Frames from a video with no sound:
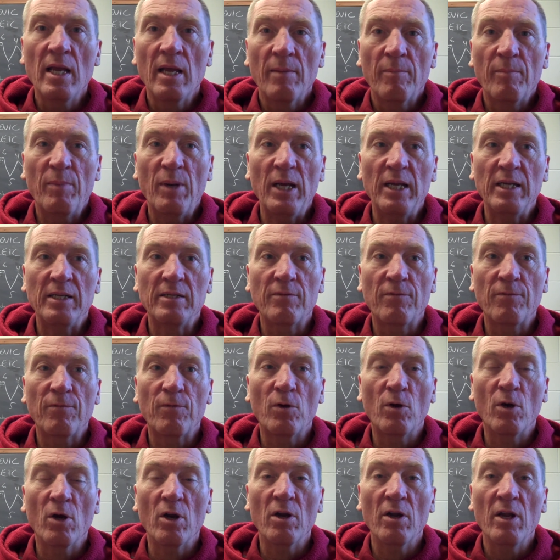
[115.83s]
but
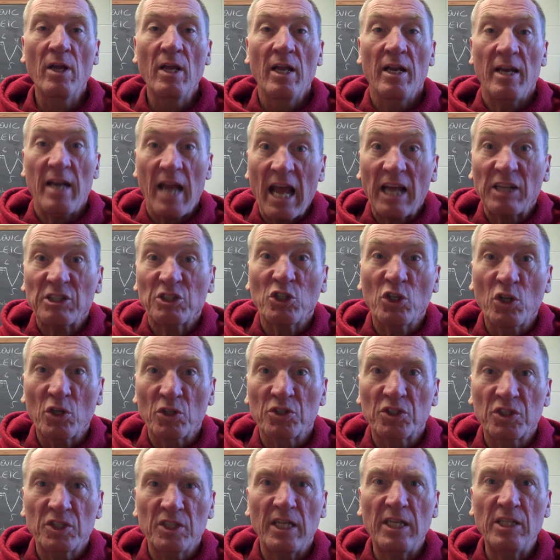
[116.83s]
for national
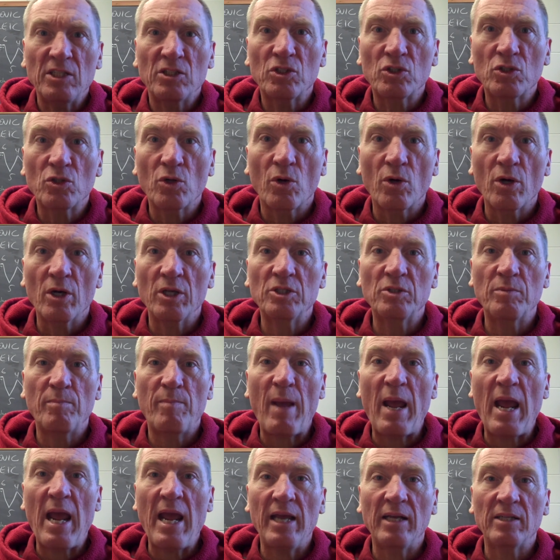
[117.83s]
seed storage
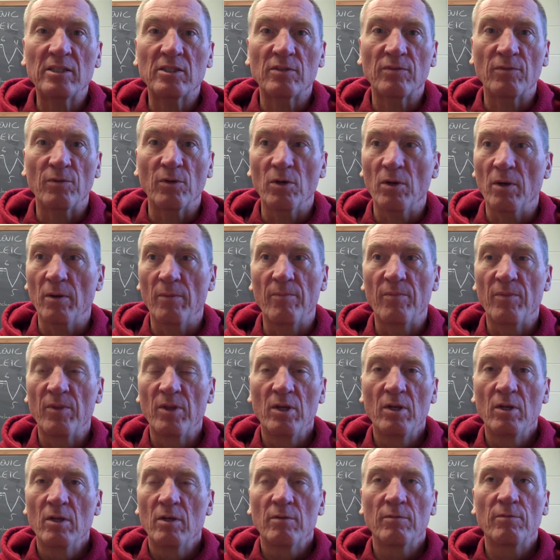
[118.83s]
banks, for
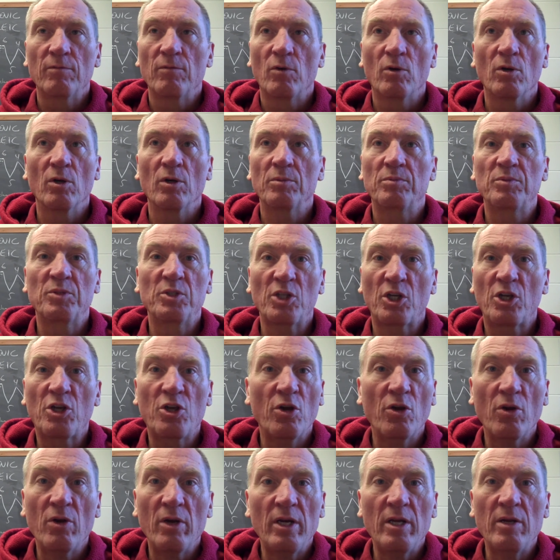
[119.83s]

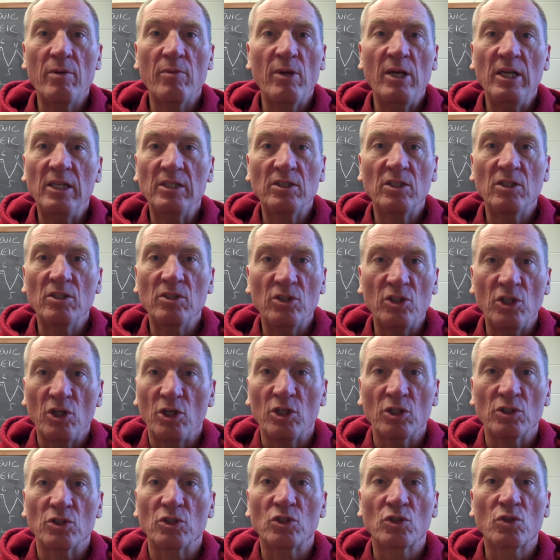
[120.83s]
security reasons, you
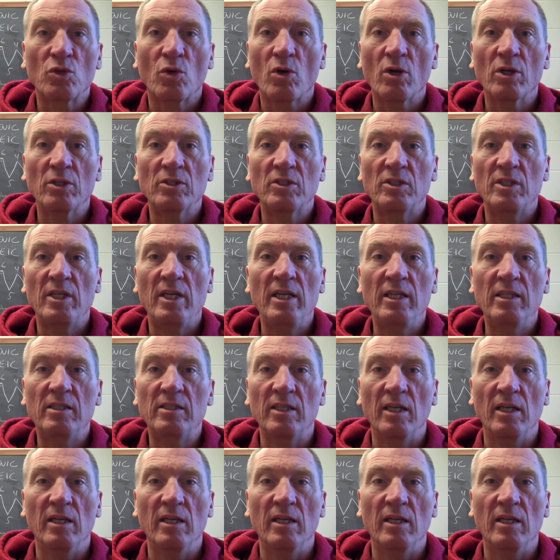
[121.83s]
can store seeds